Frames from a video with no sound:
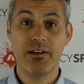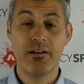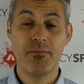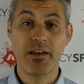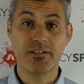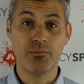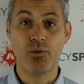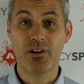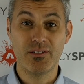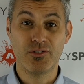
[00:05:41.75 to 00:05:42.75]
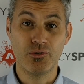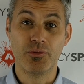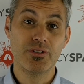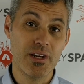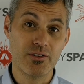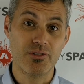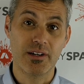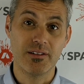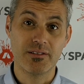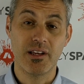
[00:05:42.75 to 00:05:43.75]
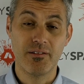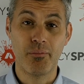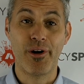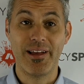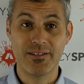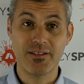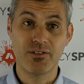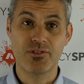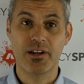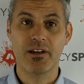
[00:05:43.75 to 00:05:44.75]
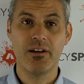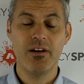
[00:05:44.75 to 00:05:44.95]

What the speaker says: it makes it more consumer-centric instead of brand-centric.